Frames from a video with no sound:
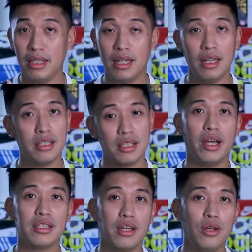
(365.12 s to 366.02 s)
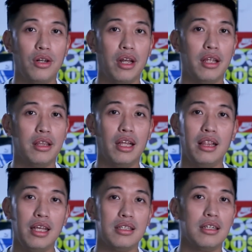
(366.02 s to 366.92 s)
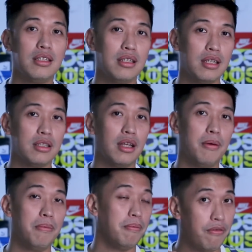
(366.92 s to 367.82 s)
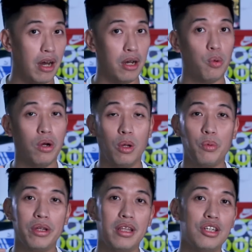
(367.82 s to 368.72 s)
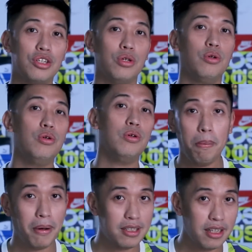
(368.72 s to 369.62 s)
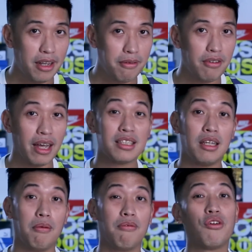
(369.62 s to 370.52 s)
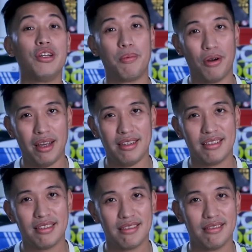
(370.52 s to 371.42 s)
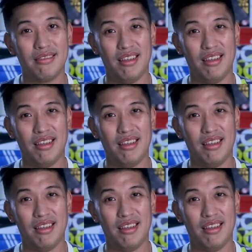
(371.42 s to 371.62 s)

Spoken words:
Adidas. You executed the laces system very well with this shoe. All positive except for the price.